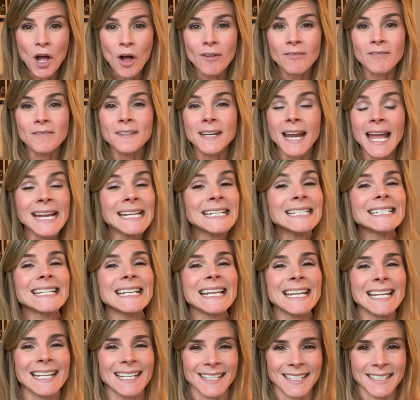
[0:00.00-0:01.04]
of
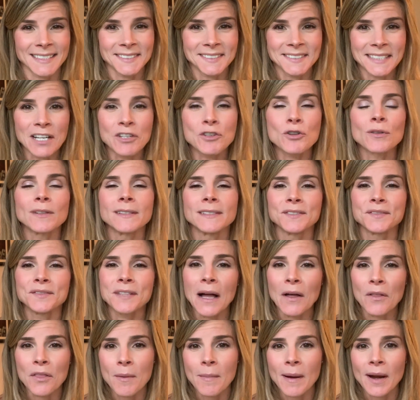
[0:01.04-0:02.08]
19 in Central and
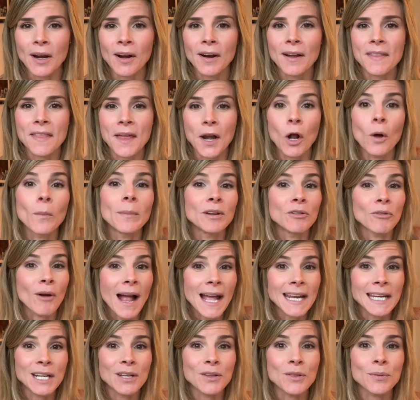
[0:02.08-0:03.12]
South America that I'll be
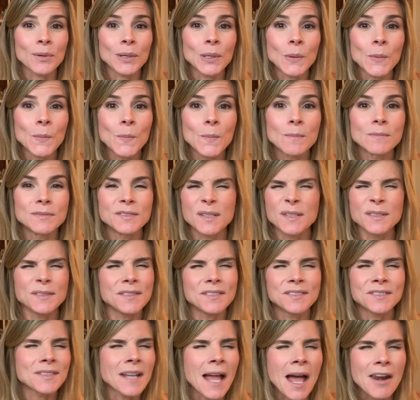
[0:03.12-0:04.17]
riding through. So this
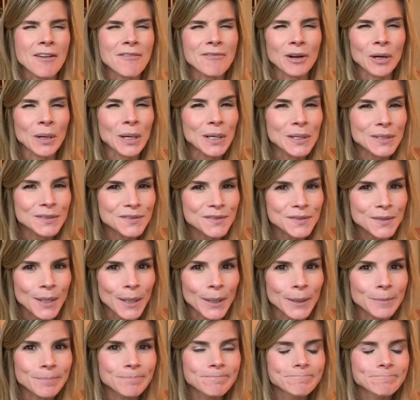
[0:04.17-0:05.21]
is not a very good
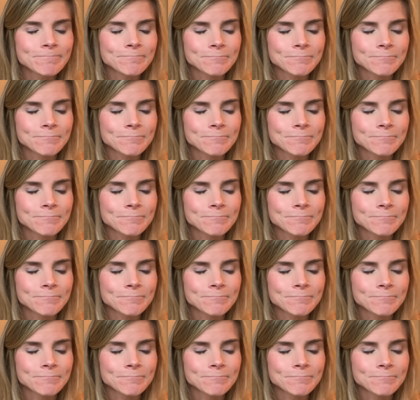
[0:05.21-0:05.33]
start.